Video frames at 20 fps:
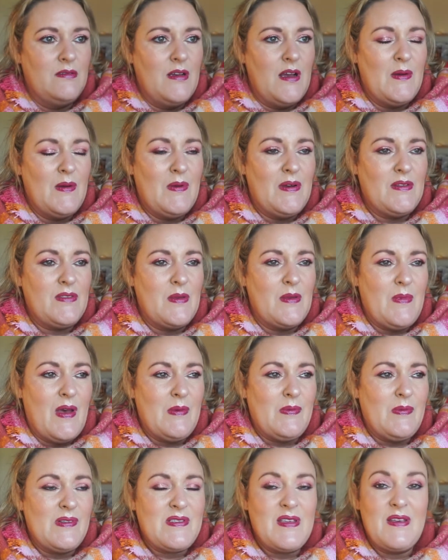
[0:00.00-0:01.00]
How about them
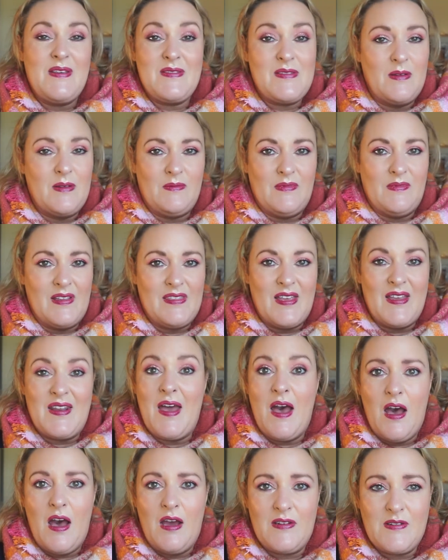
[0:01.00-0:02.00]
apples? Something like
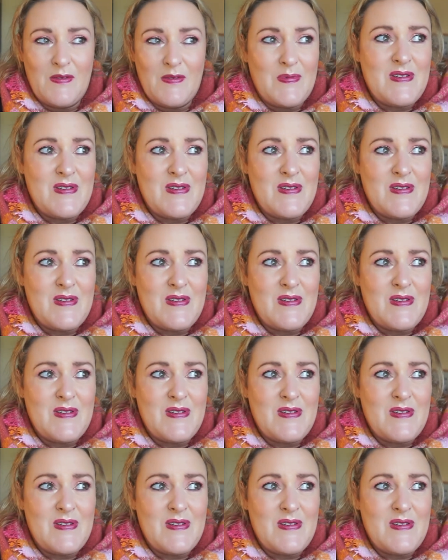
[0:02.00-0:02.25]
that. I don't know.